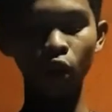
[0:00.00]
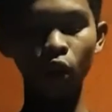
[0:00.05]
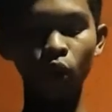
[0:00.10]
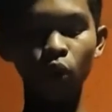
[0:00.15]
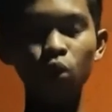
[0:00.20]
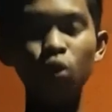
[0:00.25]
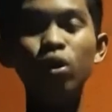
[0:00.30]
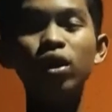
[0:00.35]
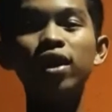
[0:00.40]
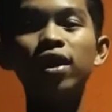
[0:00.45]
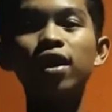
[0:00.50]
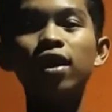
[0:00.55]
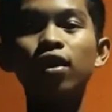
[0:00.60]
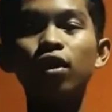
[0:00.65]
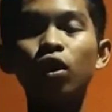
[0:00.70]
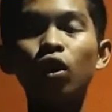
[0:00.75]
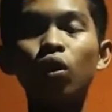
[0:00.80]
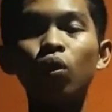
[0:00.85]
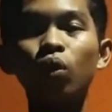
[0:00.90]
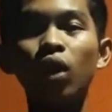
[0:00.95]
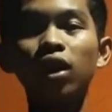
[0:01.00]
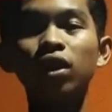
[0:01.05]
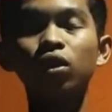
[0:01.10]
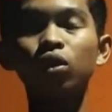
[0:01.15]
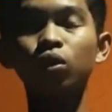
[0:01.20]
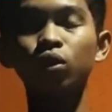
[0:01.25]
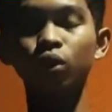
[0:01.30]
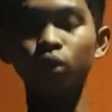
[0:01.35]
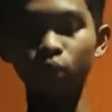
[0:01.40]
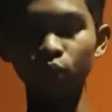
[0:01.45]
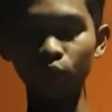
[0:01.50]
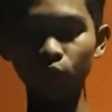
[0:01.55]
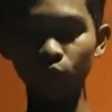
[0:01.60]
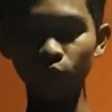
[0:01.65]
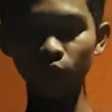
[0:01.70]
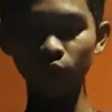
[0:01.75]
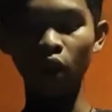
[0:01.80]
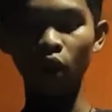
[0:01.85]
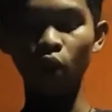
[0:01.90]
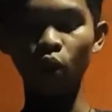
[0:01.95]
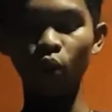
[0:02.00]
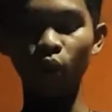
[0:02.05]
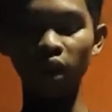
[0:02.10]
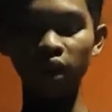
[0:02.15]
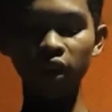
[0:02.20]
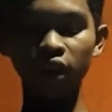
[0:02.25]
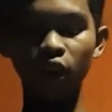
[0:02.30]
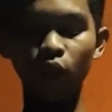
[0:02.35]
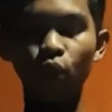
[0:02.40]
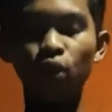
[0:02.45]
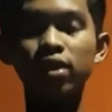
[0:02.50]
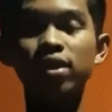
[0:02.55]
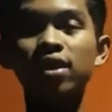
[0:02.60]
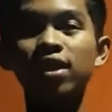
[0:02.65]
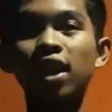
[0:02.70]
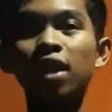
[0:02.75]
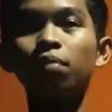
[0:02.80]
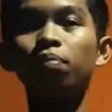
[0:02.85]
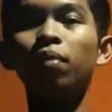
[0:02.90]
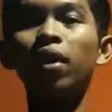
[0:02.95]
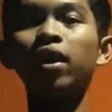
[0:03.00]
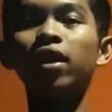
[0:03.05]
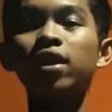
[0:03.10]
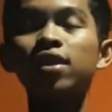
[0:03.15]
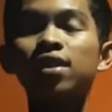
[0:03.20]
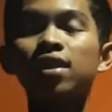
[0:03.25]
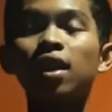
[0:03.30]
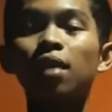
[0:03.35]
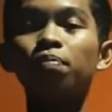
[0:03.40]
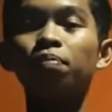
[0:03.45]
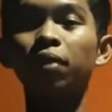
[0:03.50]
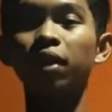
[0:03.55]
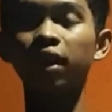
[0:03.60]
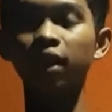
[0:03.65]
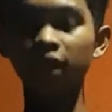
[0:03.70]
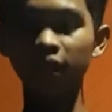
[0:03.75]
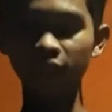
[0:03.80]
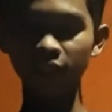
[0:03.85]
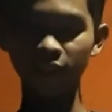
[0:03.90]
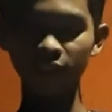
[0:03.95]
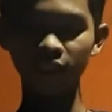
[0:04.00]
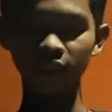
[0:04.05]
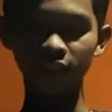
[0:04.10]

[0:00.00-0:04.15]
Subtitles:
who didn't know what to do when he was sent by his company